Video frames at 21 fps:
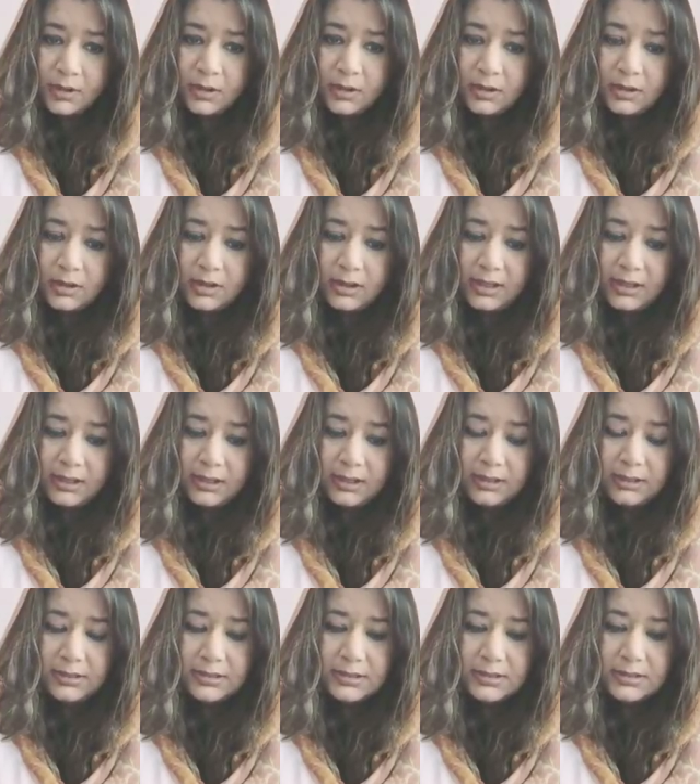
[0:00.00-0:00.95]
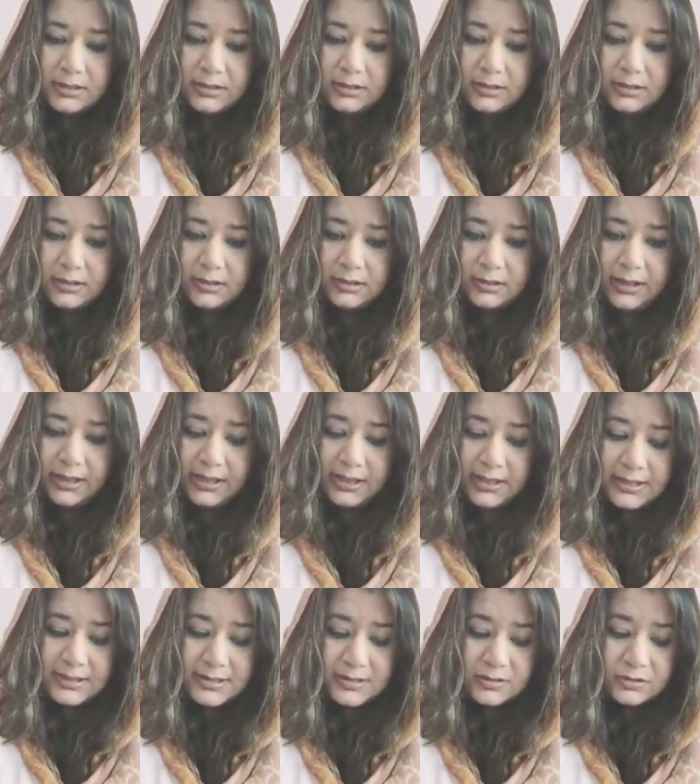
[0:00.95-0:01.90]
And
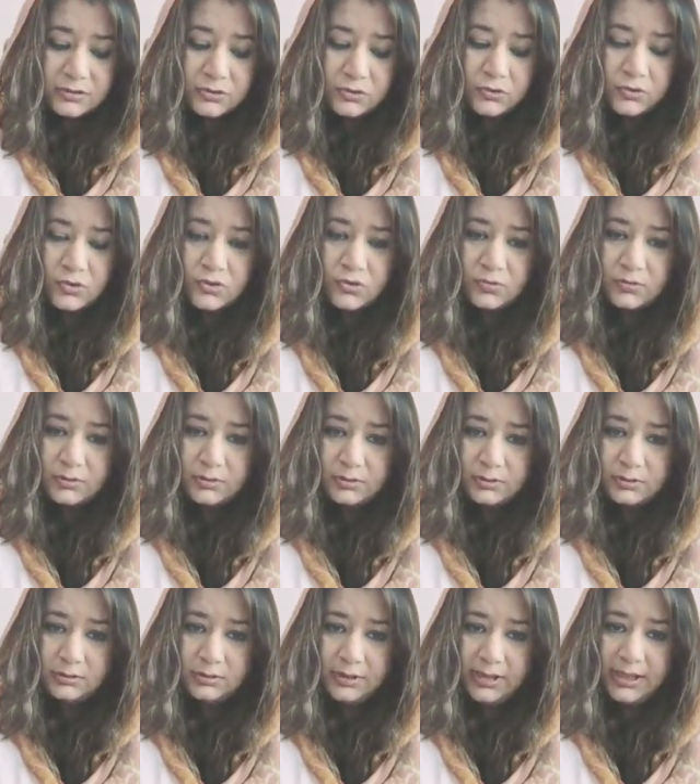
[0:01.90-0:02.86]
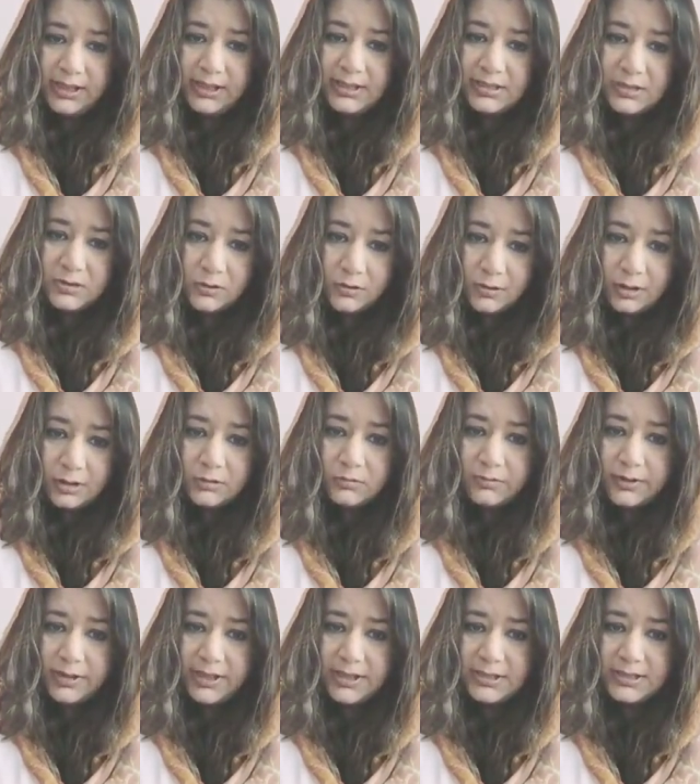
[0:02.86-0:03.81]
as usual, as
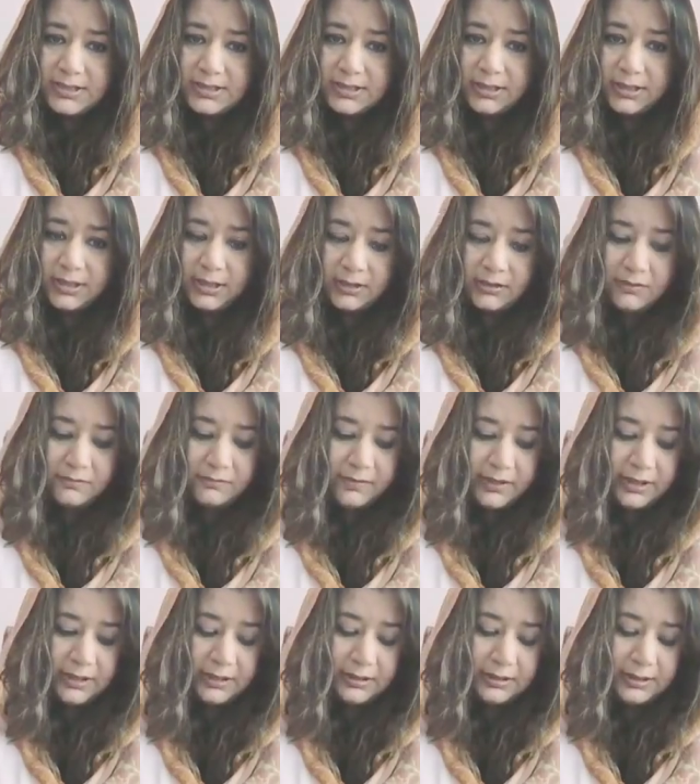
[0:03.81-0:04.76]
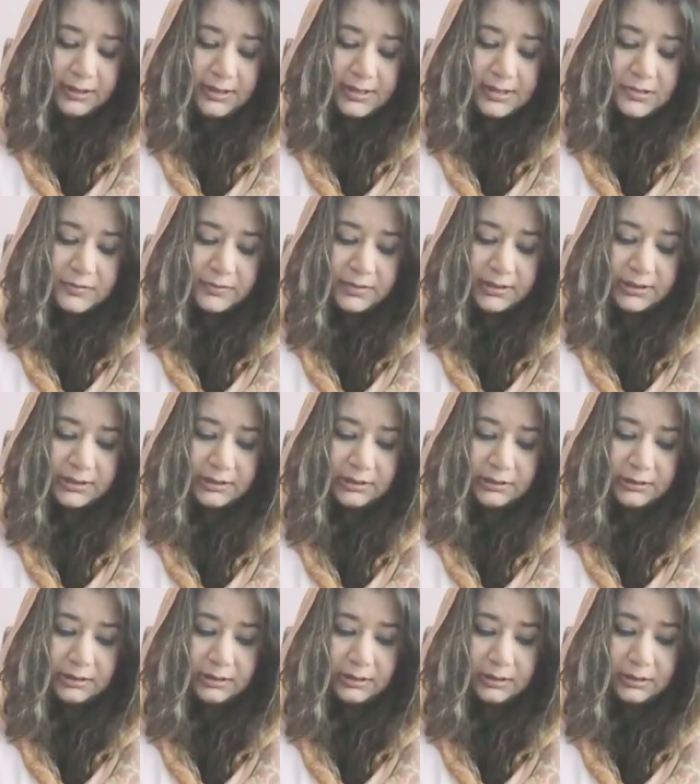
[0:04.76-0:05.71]
always, when
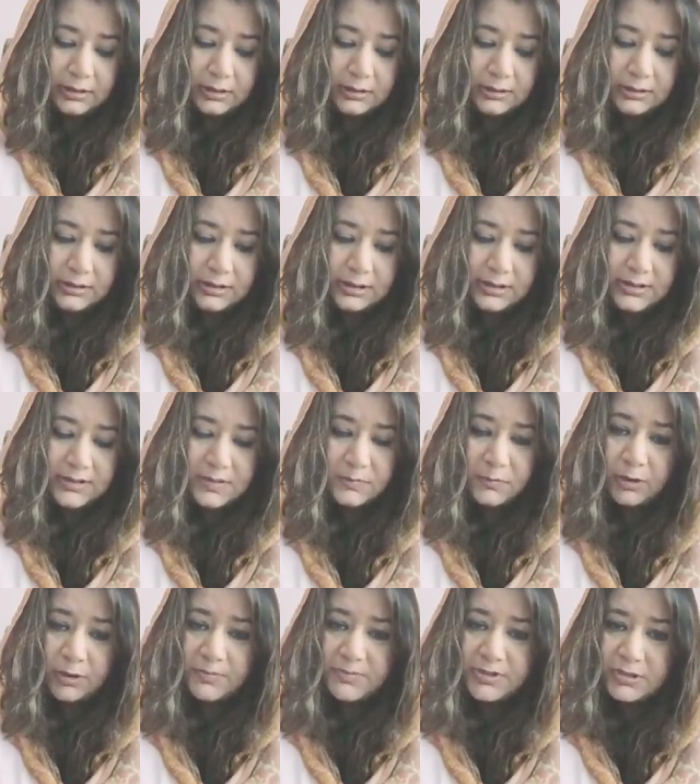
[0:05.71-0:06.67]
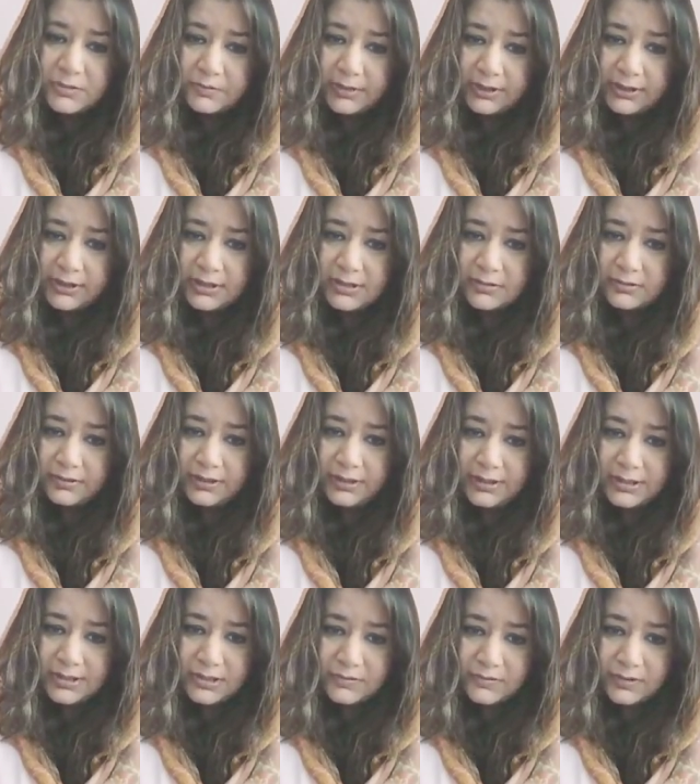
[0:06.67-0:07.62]
Israel does bomb strikes or
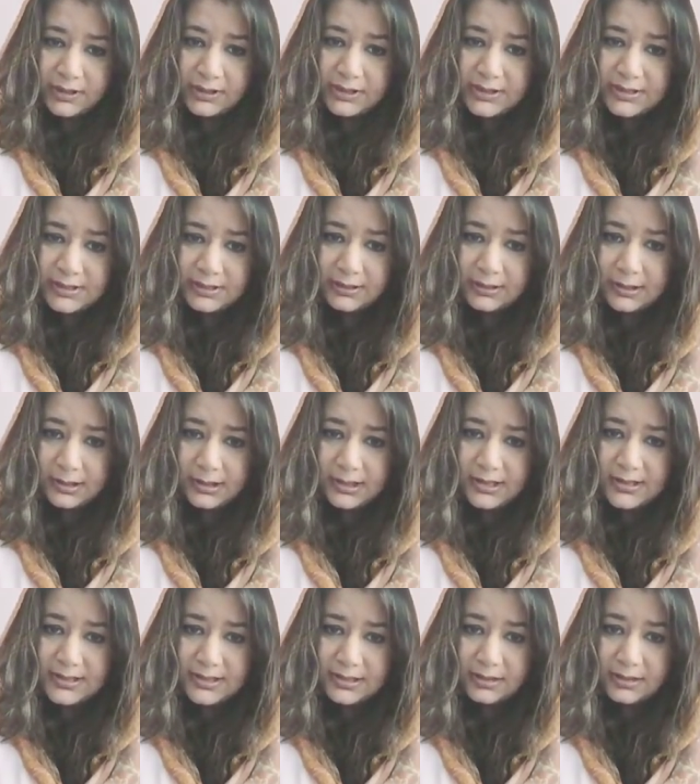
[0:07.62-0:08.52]
airstrikes in Gaza,